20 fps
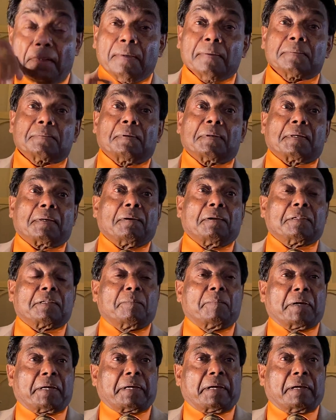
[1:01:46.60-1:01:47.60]
So I call the
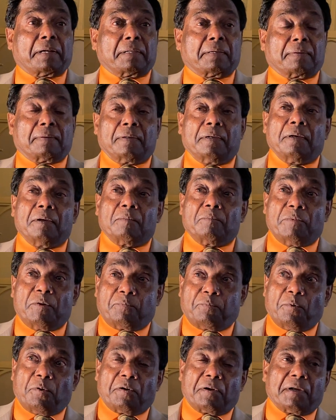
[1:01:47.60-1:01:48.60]
mechanic.
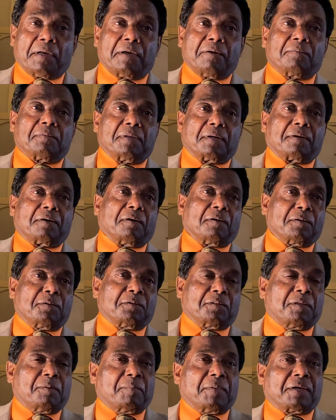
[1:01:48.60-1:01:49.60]
Before I give the car
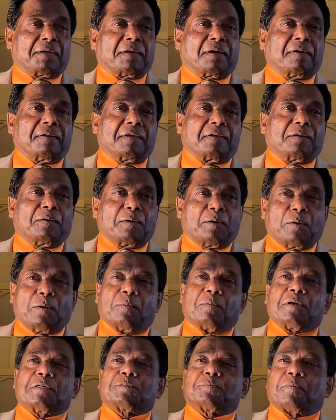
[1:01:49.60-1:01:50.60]
to the mechanic, I
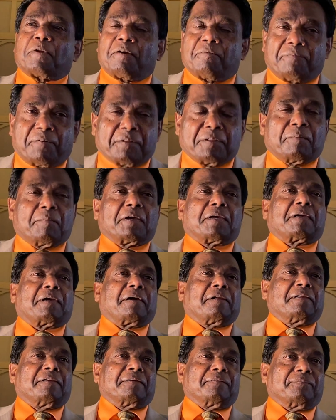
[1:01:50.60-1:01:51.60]
always pray for the
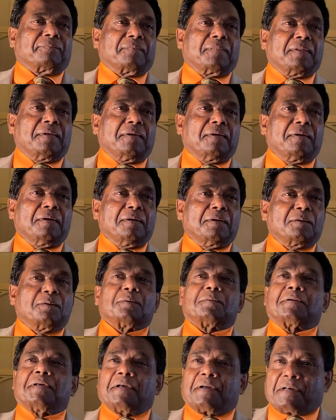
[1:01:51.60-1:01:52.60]
mechanic to
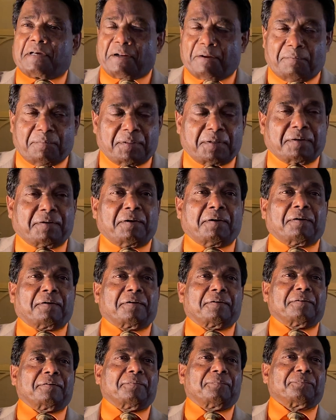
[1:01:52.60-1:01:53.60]
take care of the car.
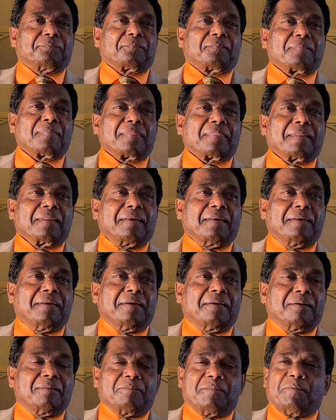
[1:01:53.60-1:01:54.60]

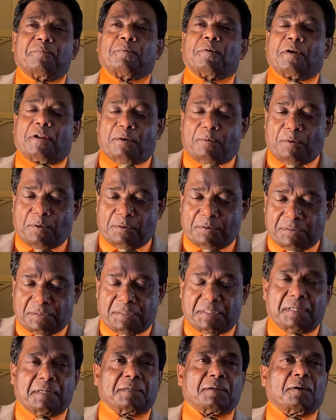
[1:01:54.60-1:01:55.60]
Before I go to
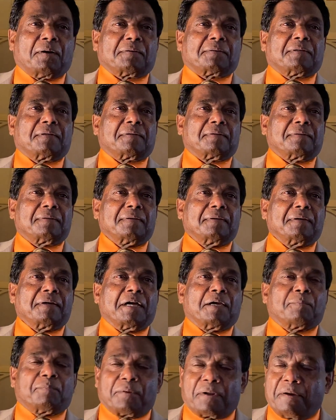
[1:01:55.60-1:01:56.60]
see a doctor,
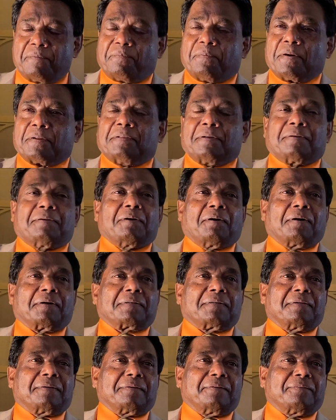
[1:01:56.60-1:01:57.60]
I pray for the
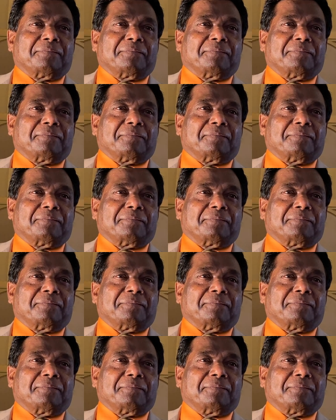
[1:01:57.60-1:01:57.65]
doctor.